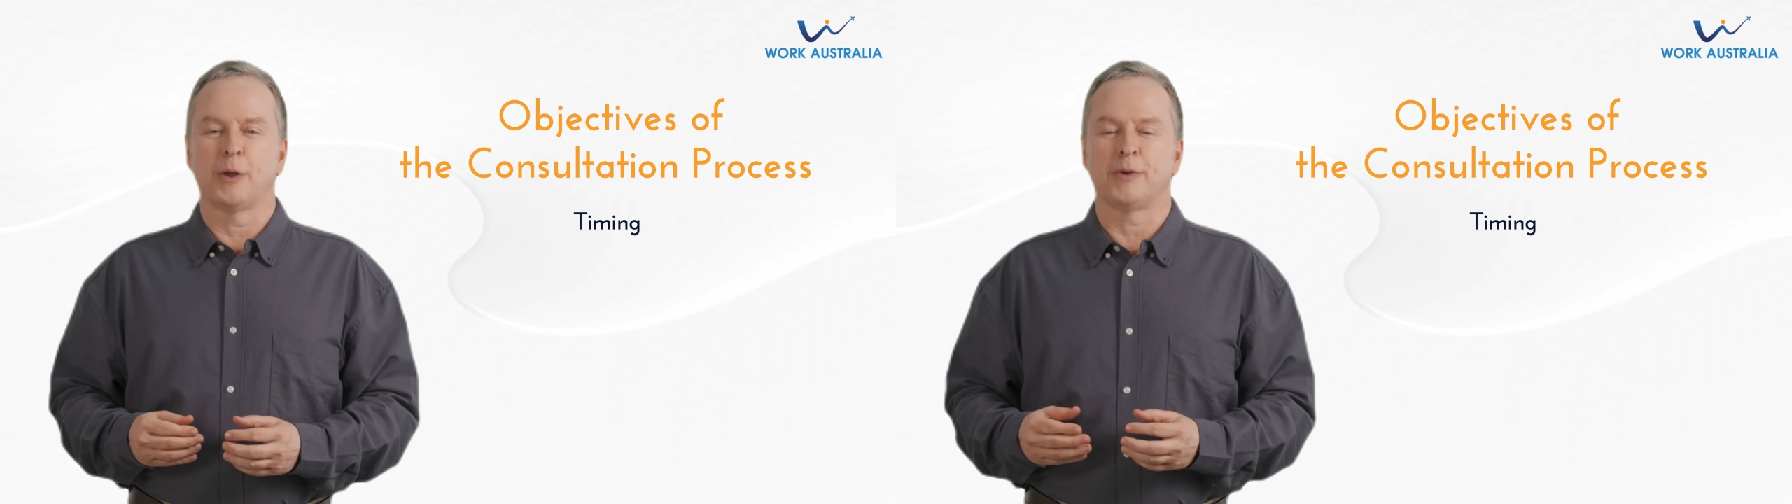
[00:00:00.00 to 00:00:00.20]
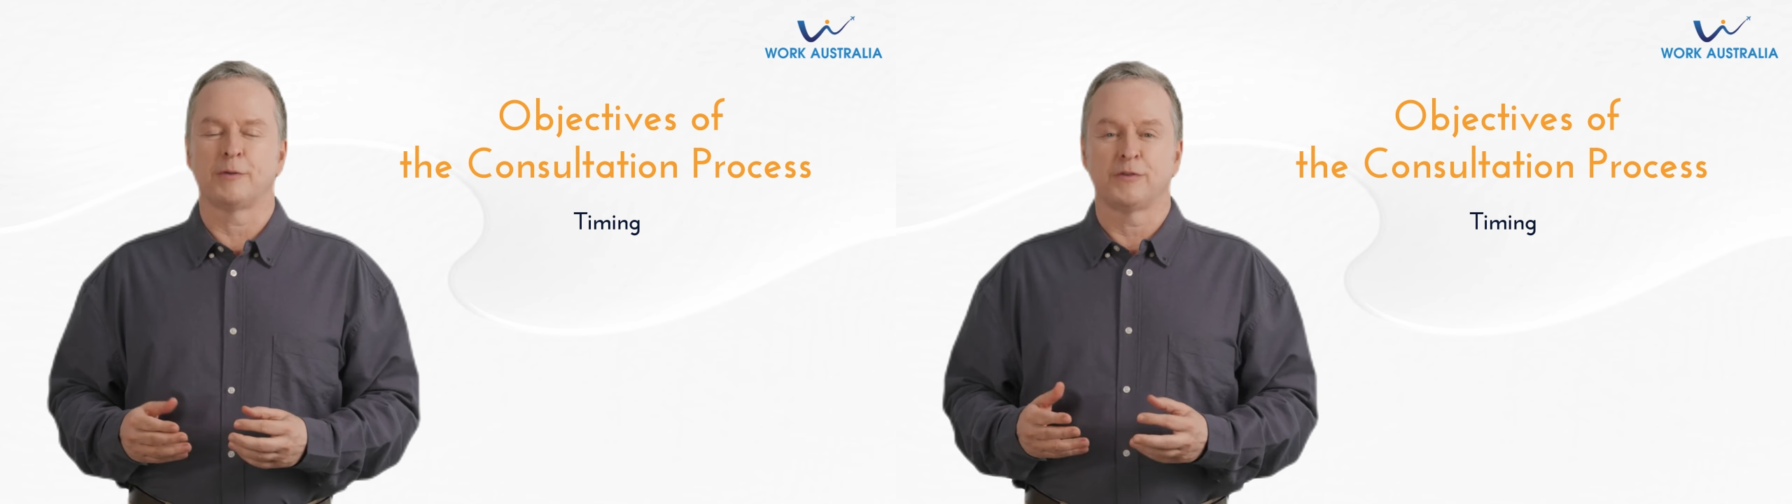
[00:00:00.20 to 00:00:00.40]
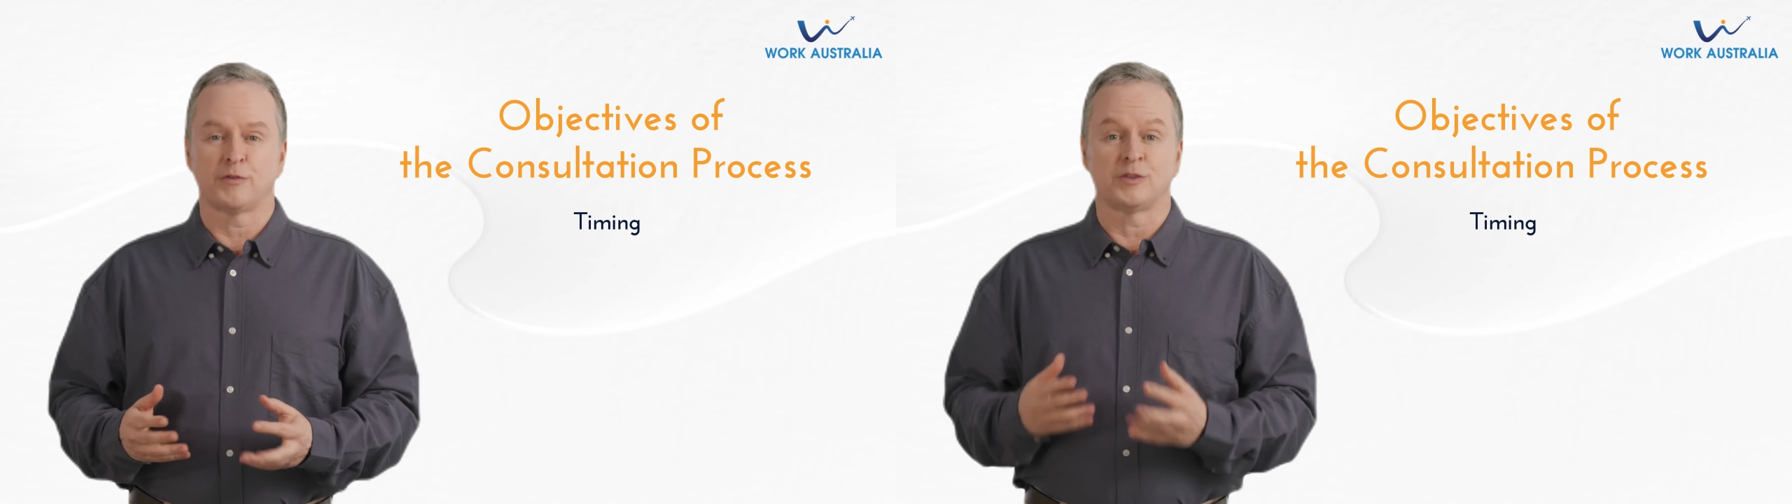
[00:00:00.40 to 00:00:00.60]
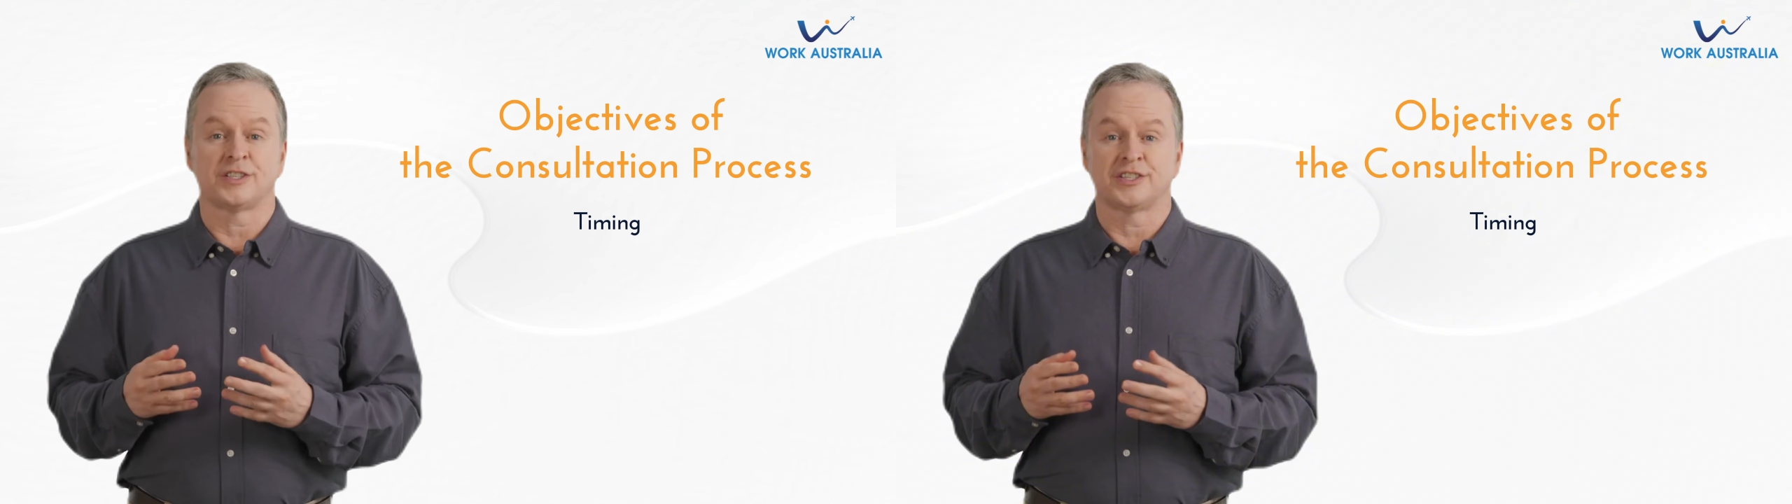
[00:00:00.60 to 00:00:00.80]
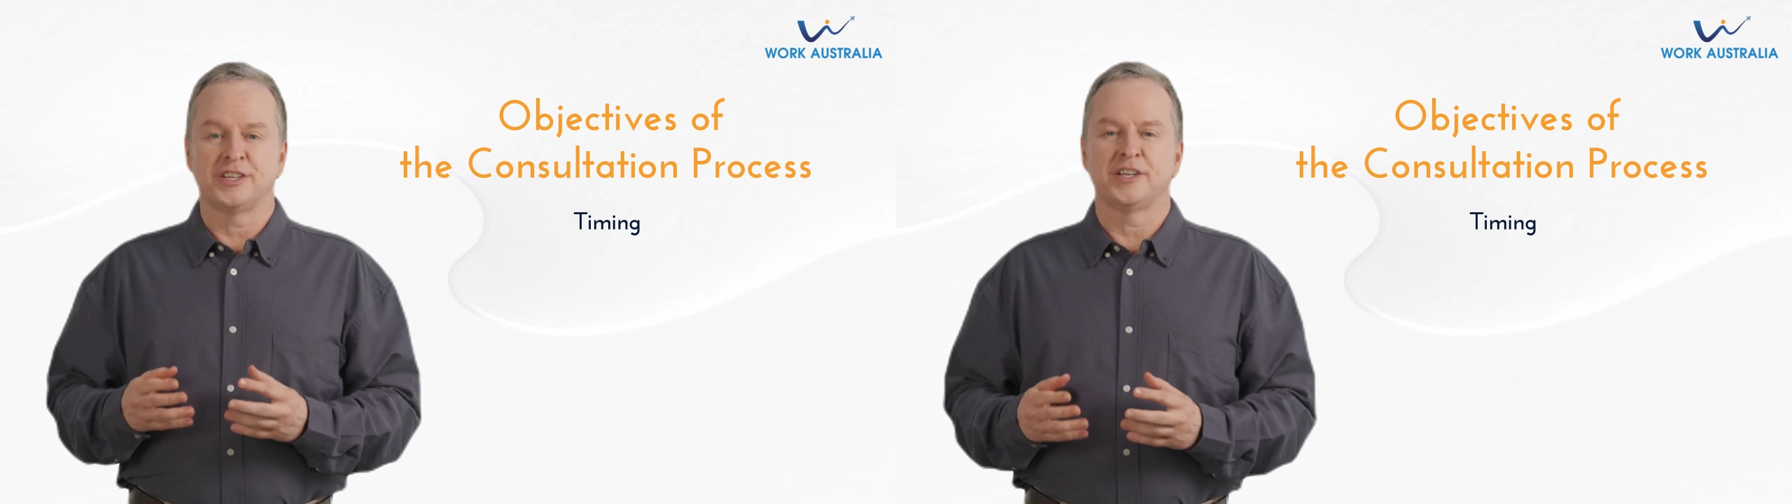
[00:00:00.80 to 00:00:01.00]
properly
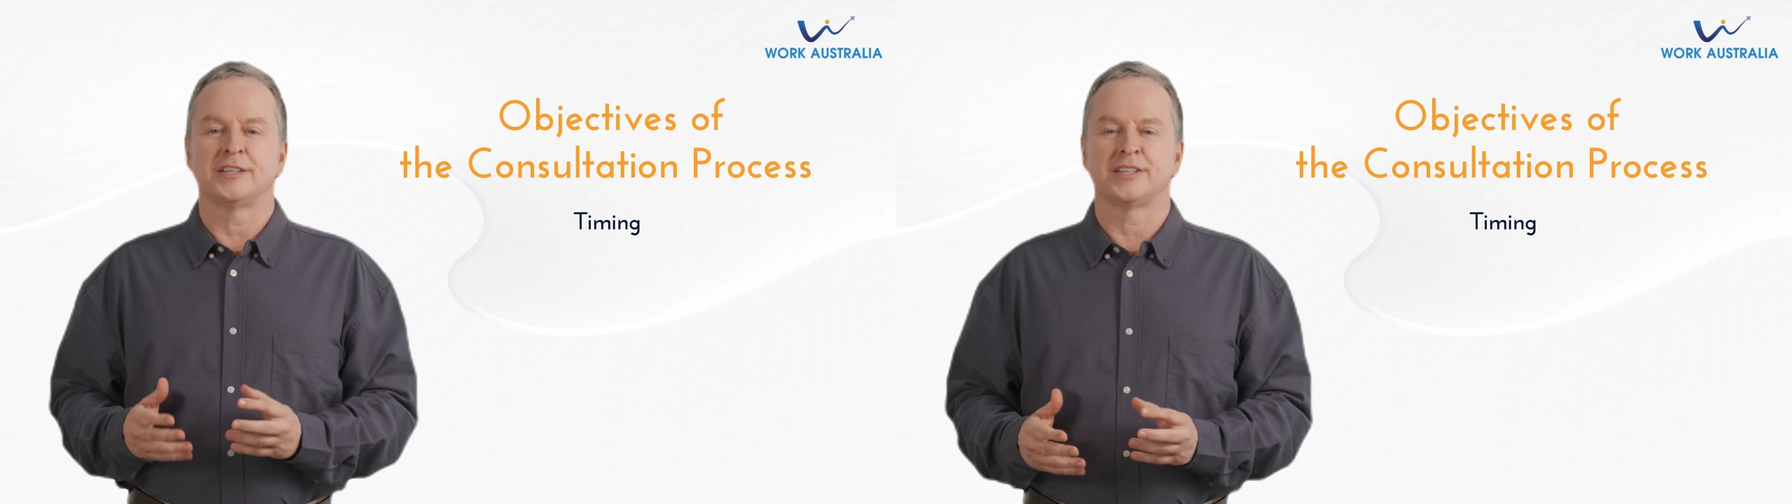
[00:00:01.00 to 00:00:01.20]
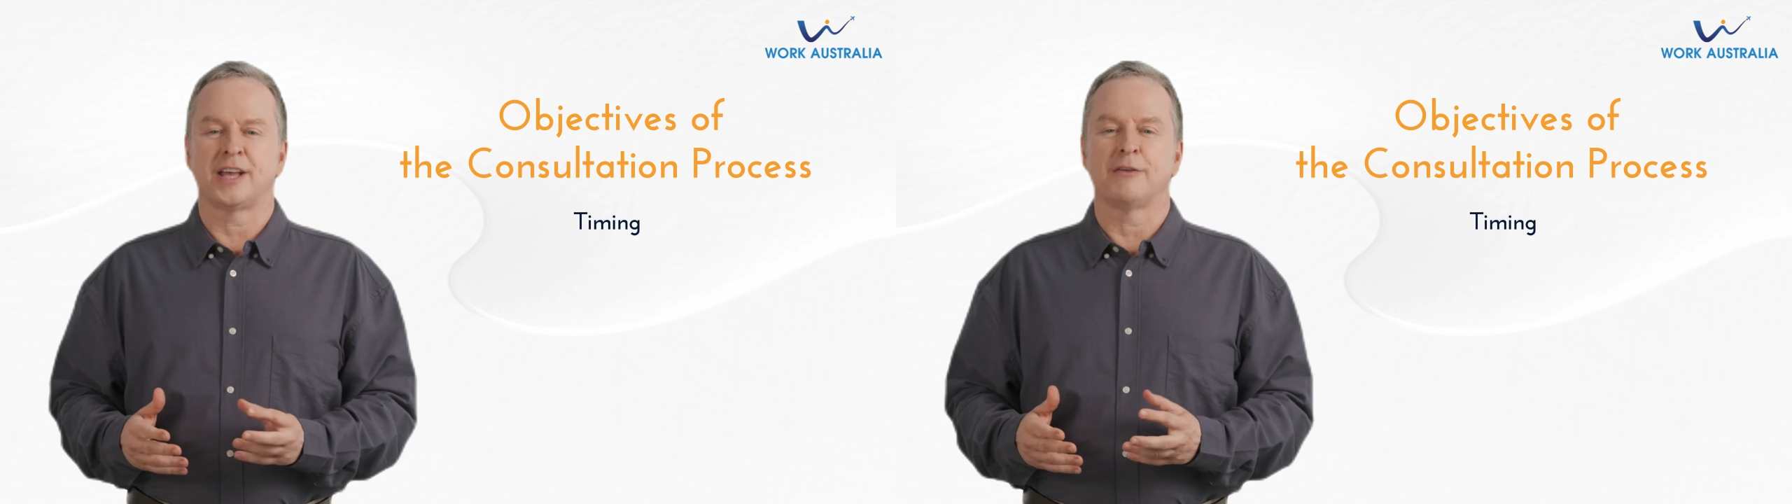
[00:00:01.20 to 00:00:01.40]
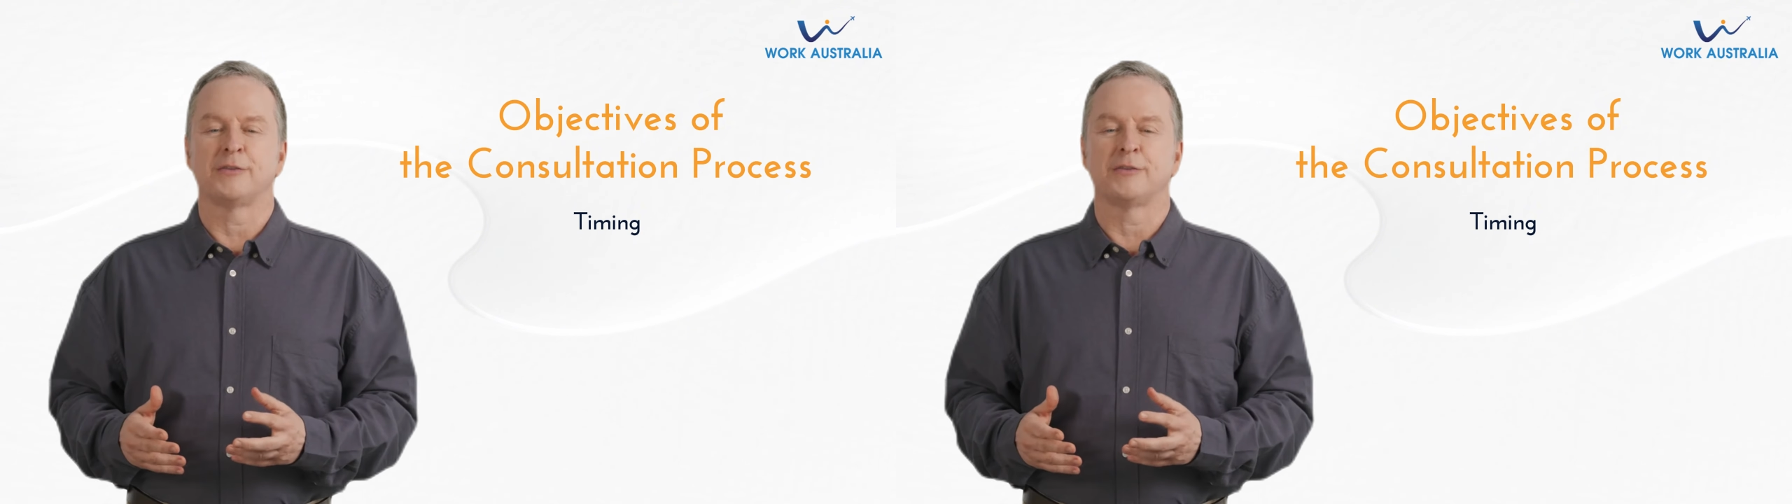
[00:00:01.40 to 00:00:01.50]
before decisions